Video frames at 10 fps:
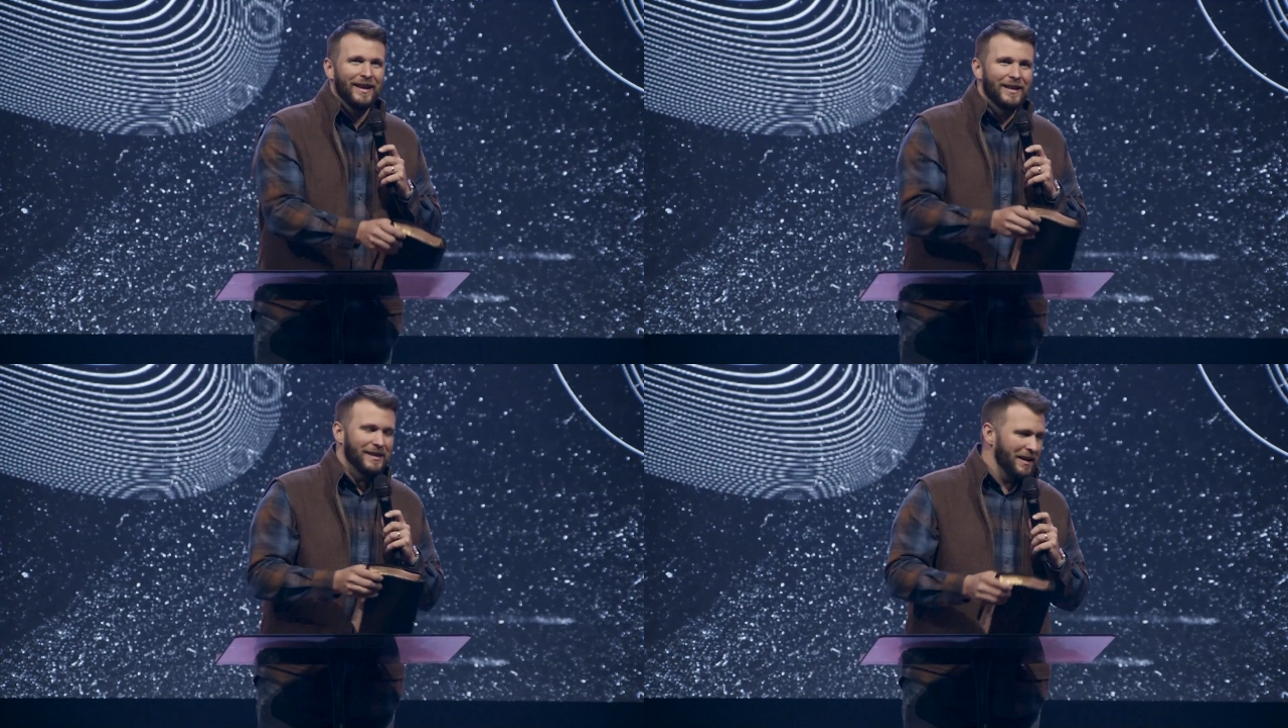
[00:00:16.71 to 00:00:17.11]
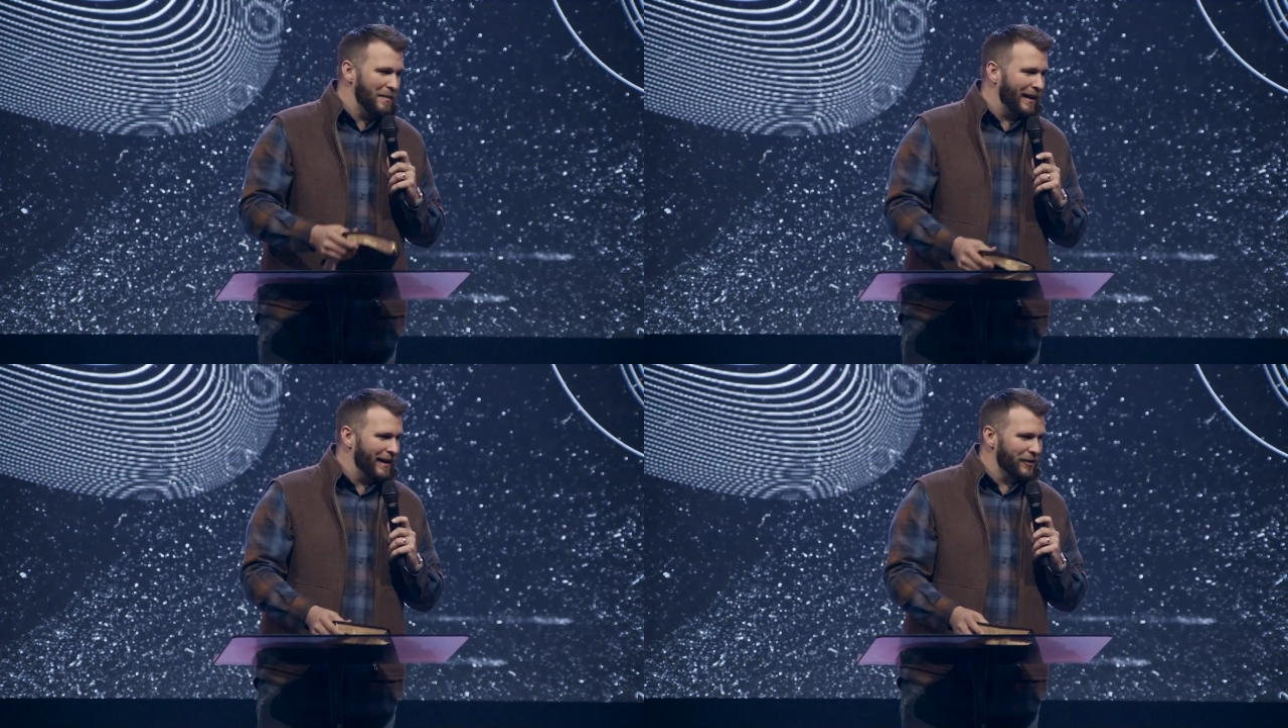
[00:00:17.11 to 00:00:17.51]
Does
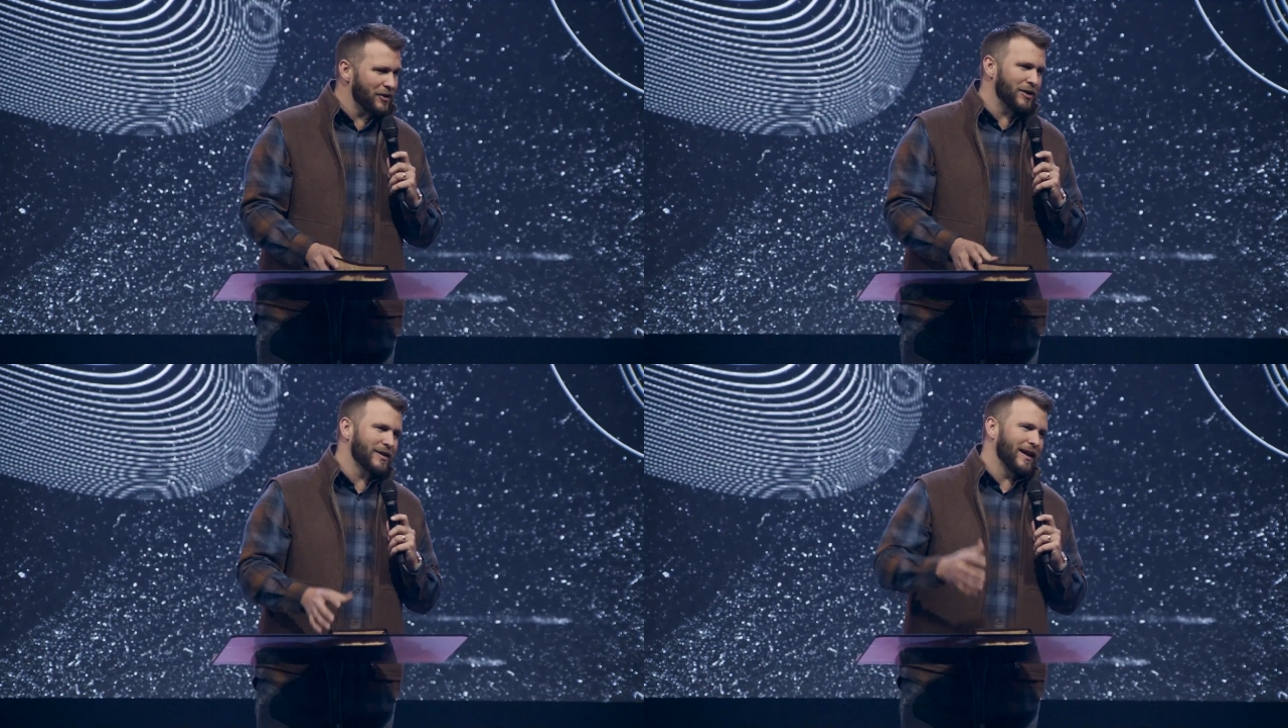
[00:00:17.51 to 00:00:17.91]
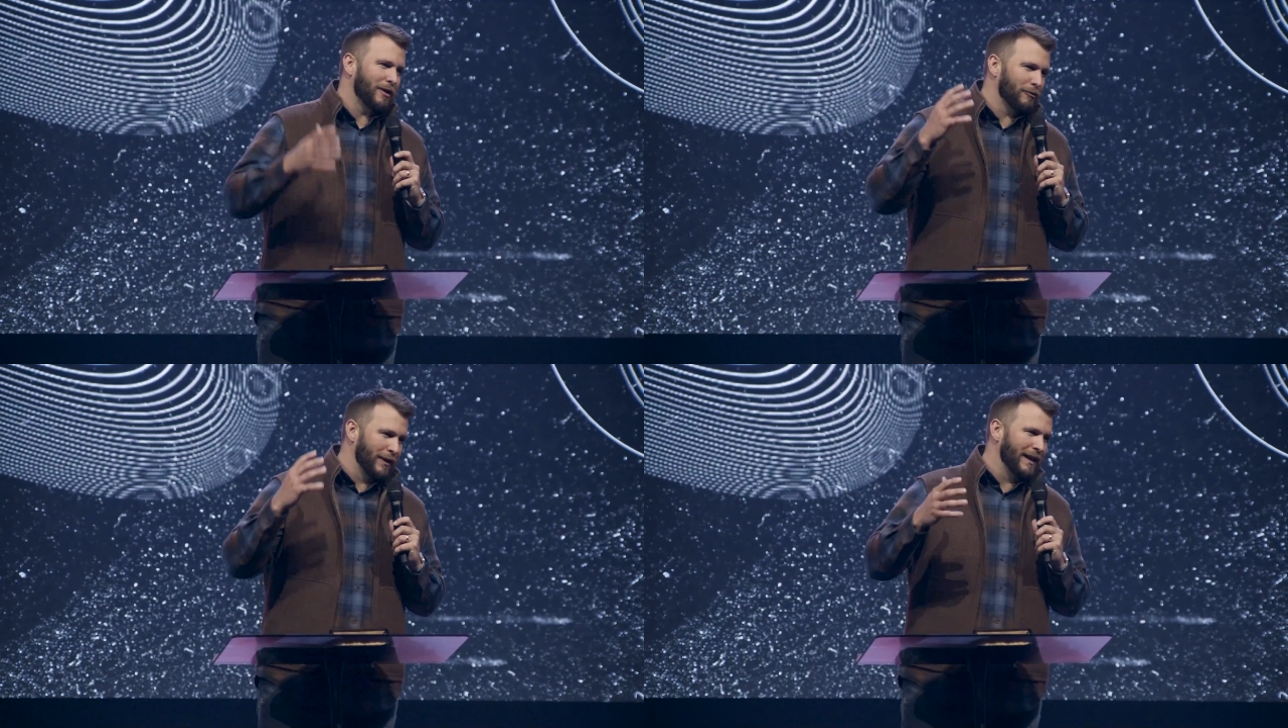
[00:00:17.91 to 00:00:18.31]
anybody else just like
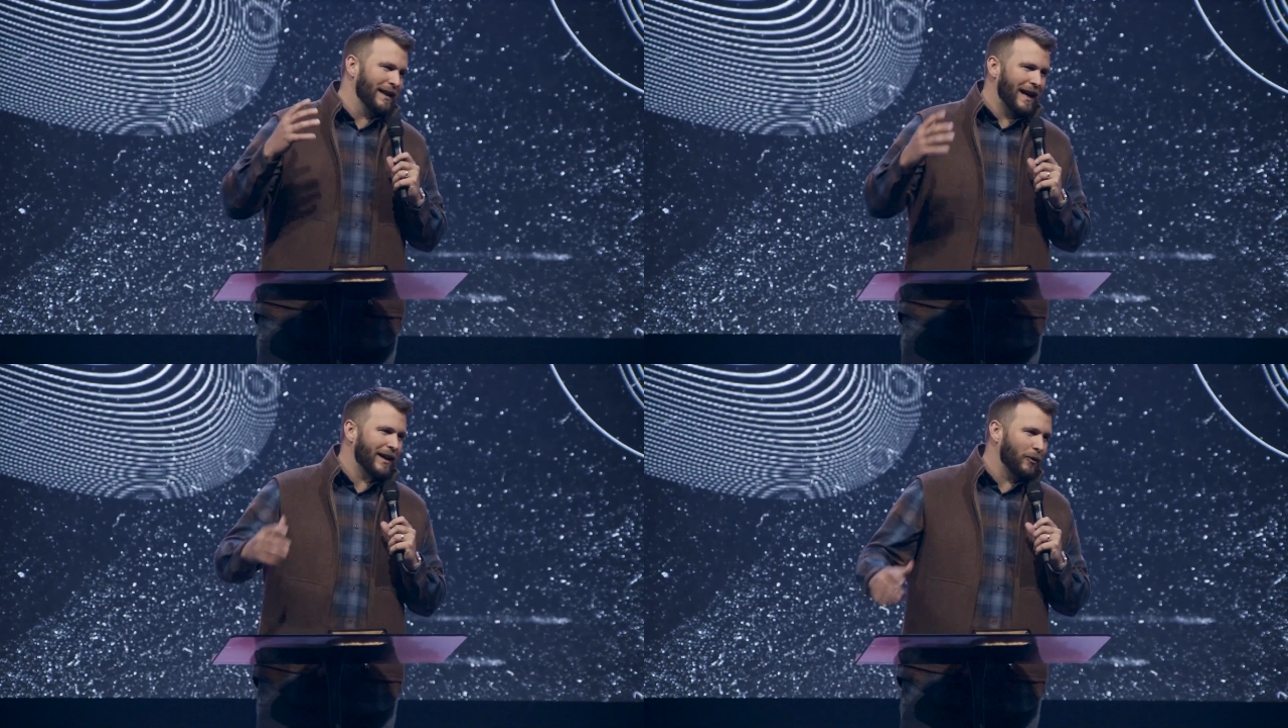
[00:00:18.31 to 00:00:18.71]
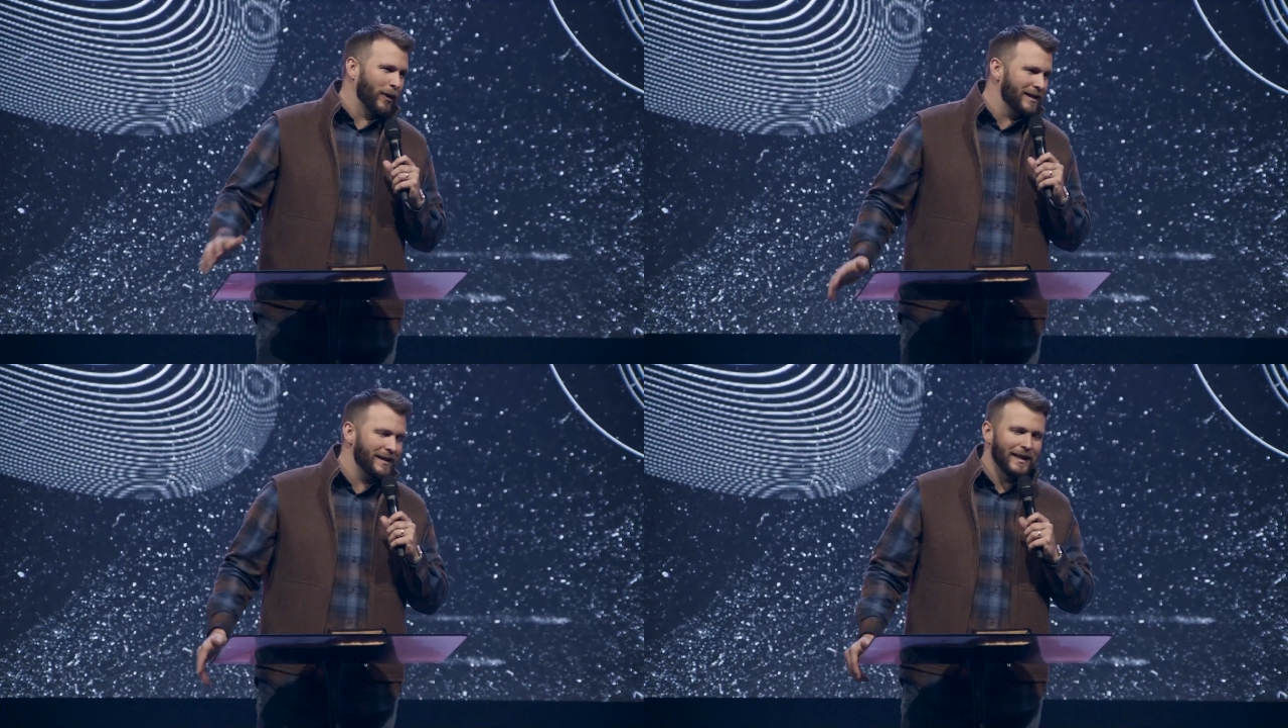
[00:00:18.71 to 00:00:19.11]
really like
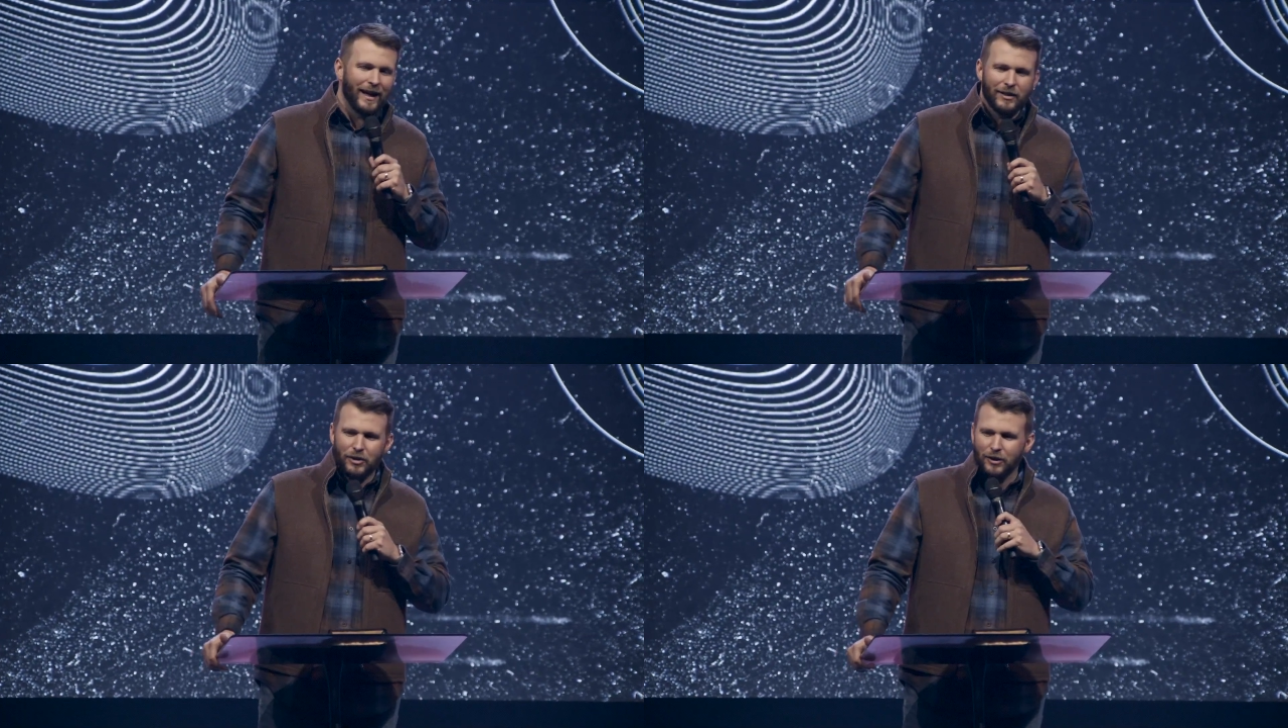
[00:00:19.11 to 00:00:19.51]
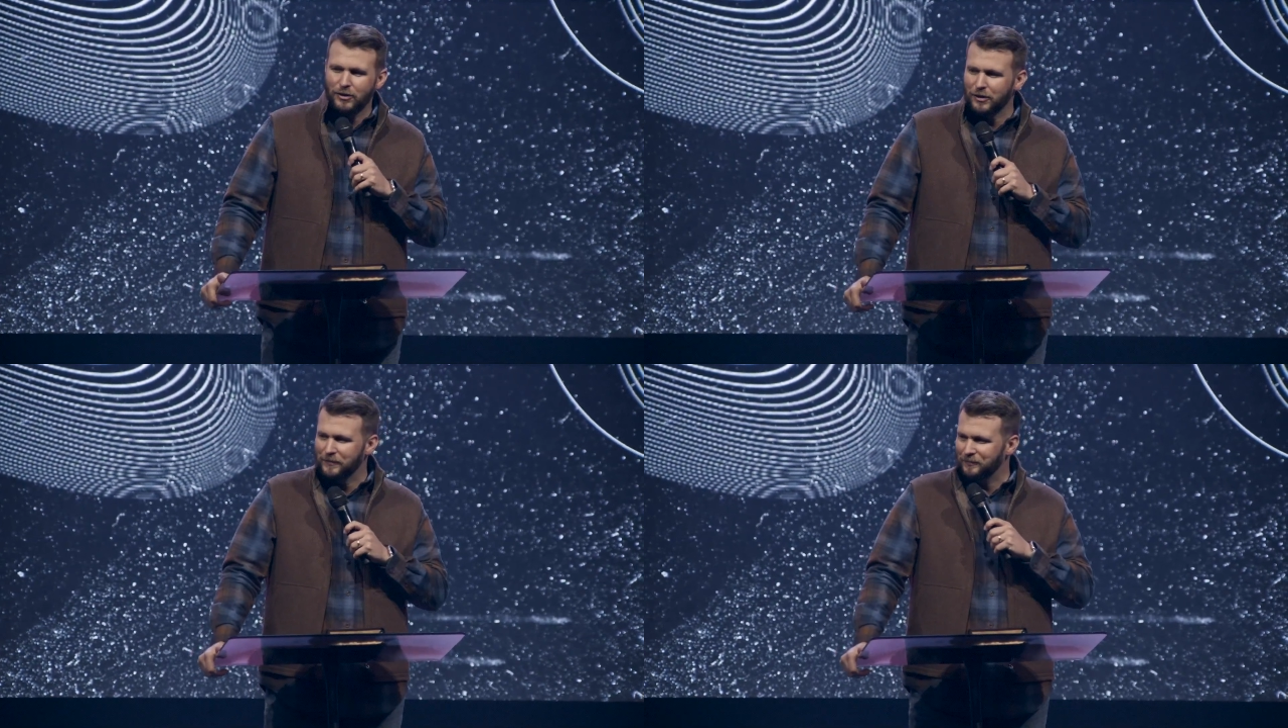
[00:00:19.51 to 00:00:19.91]
Wednesday night
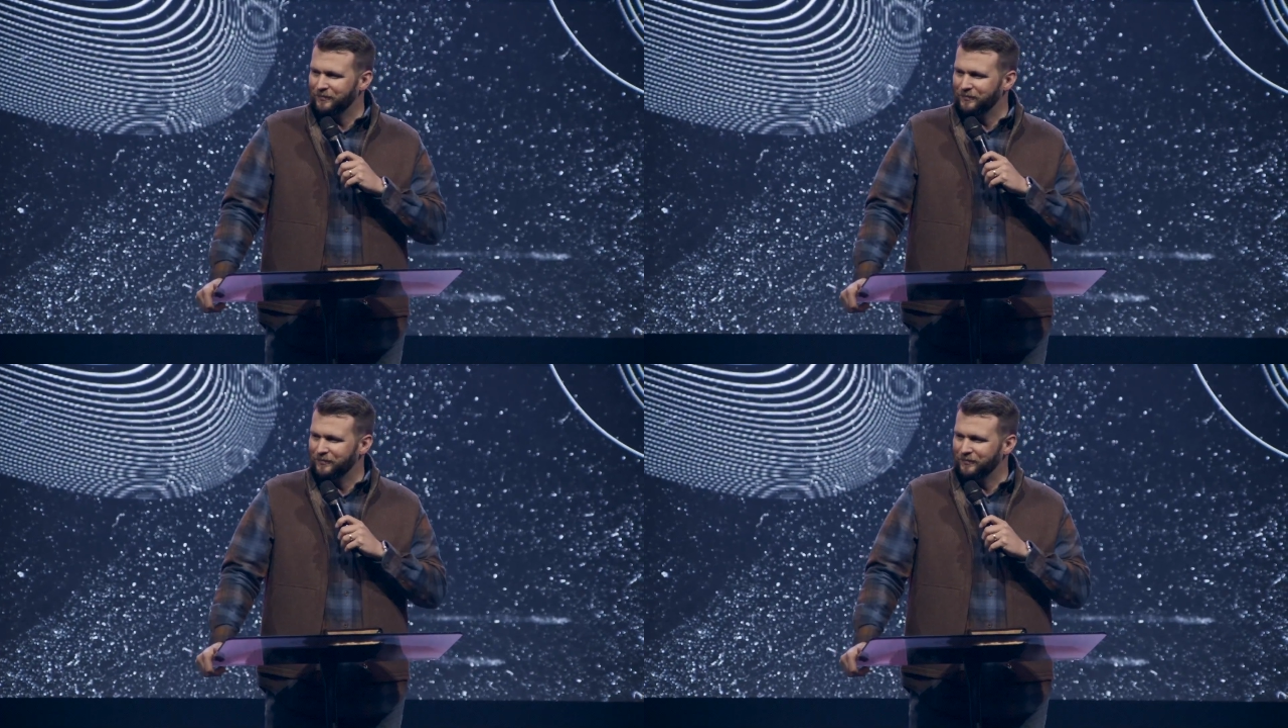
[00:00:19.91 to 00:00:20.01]
church?